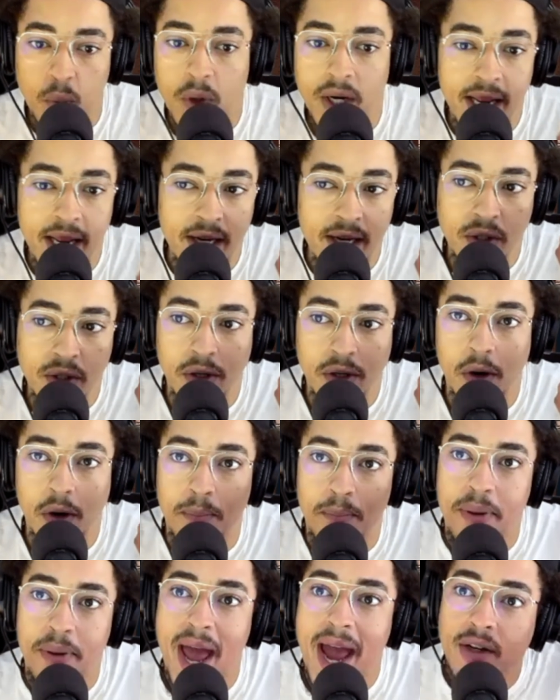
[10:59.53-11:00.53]
willing to go
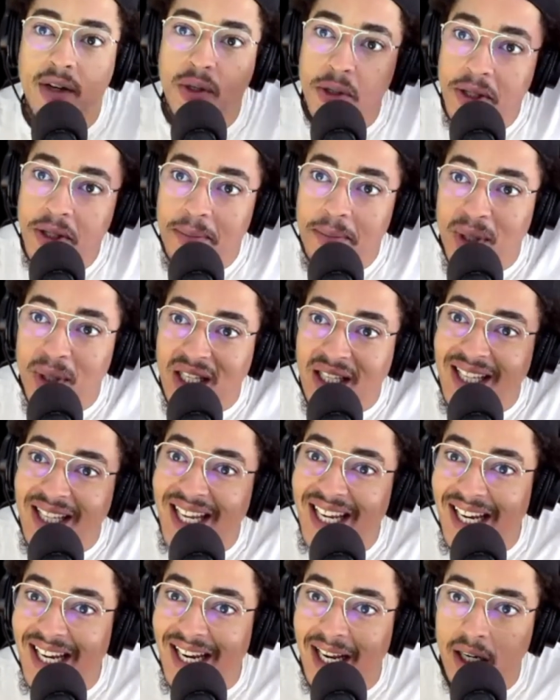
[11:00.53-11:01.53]
back to the
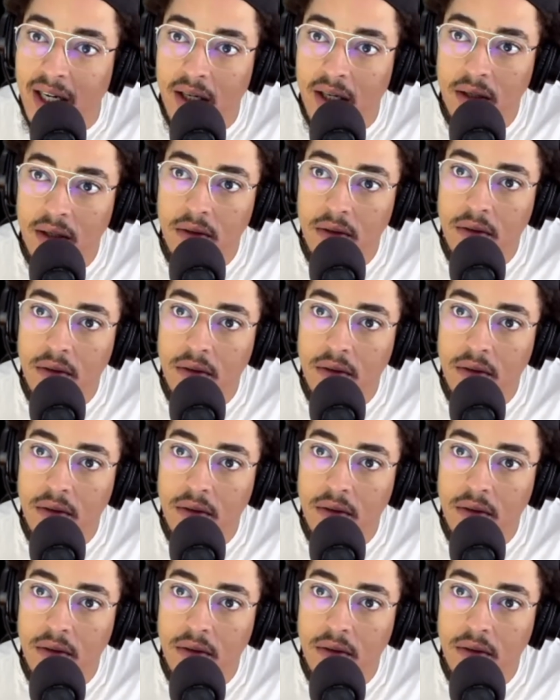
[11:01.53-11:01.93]
beginning.